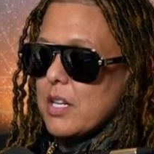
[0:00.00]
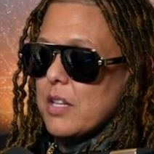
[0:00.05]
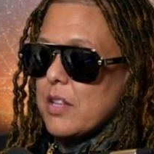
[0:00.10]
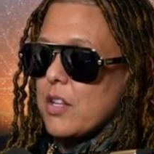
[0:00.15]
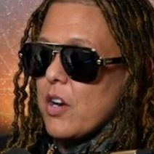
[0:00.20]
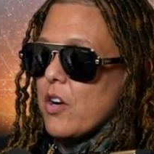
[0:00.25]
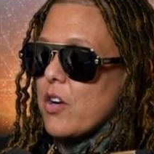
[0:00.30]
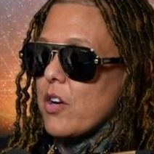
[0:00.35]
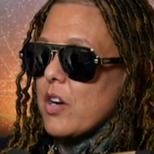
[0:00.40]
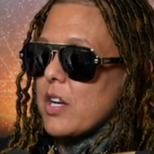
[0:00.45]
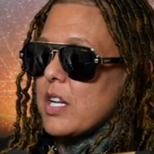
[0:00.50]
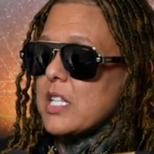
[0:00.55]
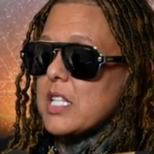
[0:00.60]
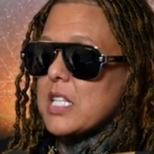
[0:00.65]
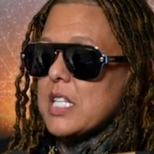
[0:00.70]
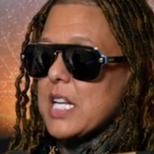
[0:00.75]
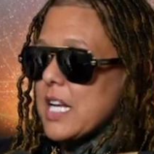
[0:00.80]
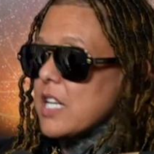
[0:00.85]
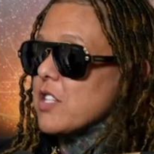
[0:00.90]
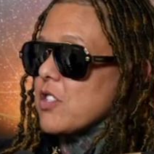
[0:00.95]
They're
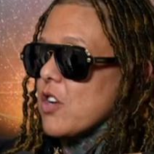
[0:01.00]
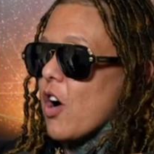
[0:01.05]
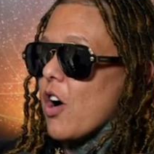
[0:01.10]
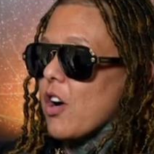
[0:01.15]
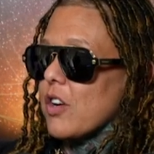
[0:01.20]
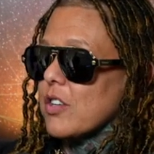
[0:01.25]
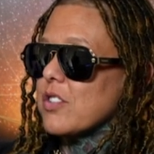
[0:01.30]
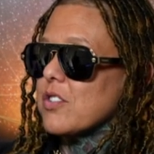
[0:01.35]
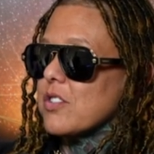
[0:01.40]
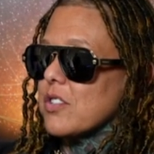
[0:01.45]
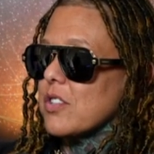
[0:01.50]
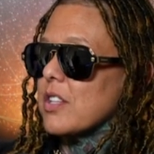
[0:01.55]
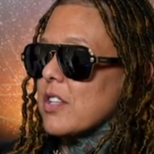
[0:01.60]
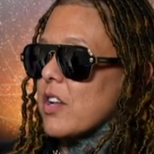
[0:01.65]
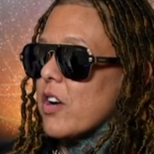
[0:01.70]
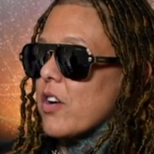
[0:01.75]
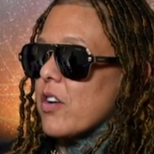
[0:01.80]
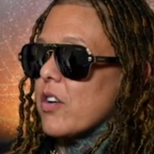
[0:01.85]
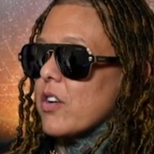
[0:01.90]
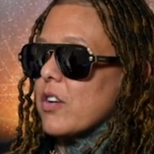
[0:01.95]
it's in talks. Mm-hmm.
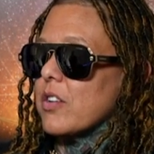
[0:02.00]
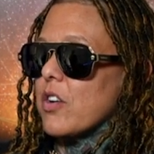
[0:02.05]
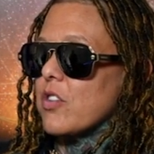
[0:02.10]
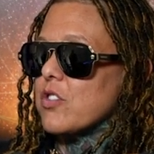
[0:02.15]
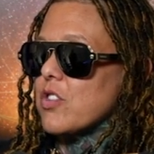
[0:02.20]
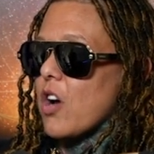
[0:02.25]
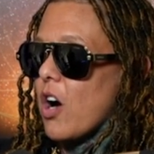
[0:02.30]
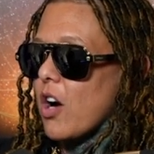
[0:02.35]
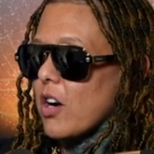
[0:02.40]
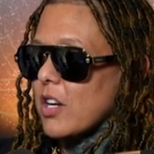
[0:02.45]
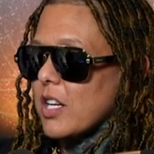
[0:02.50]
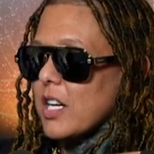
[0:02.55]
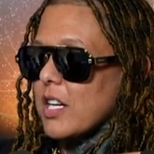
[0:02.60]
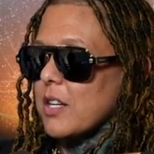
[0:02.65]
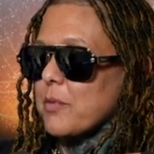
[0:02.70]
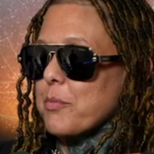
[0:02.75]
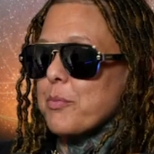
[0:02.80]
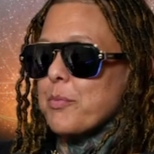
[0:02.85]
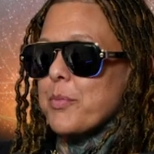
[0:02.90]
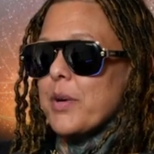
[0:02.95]
They're they're
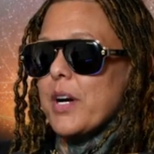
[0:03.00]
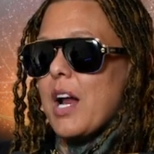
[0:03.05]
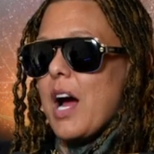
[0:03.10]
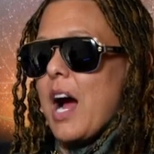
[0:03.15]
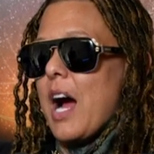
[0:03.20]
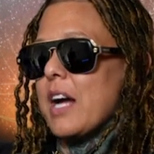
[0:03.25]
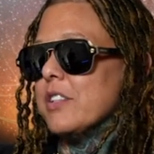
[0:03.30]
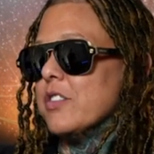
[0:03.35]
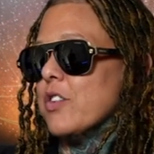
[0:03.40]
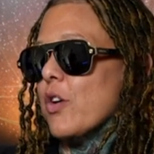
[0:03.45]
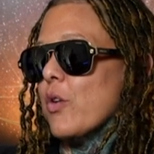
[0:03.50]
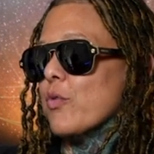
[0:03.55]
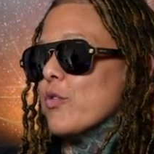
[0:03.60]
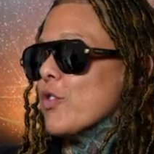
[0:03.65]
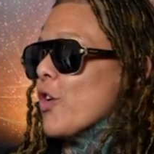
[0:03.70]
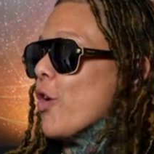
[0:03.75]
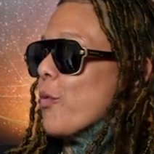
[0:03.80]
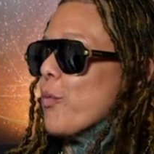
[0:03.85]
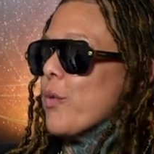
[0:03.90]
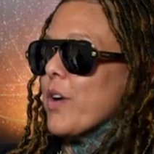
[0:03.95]
talking, but I don't
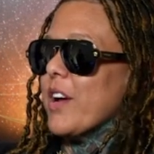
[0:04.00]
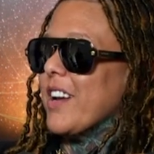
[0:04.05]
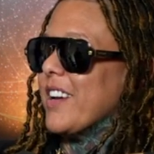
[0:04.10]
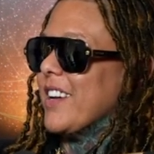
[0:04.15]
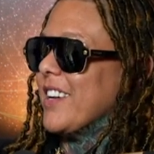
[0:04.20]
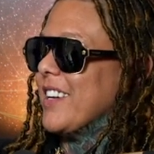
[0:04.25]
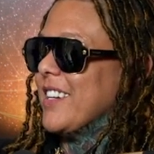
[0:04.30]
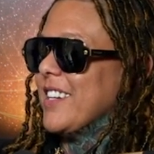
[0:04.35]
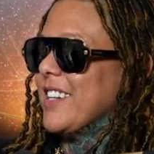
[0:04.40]
know when.